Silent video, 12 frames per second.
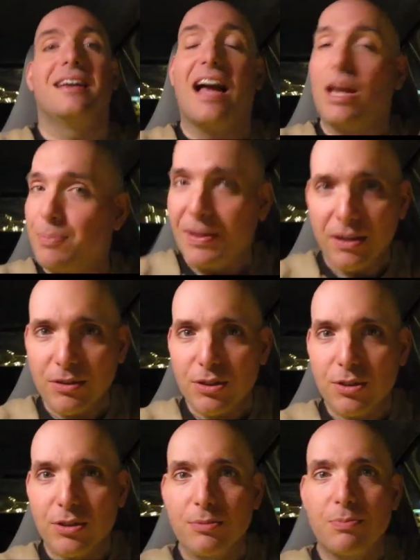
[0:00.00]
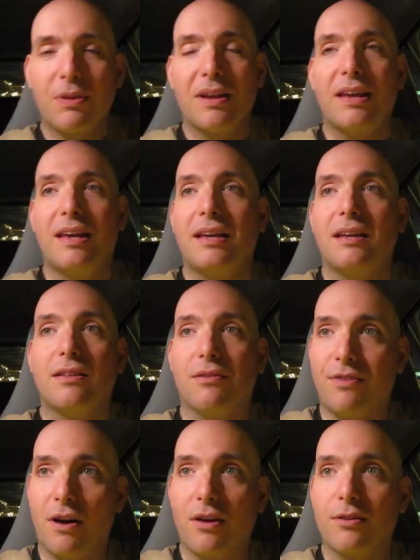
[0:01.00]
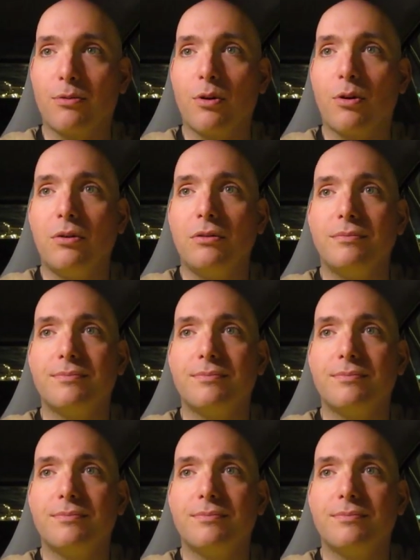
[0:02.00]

Guy Pearce playing the father role,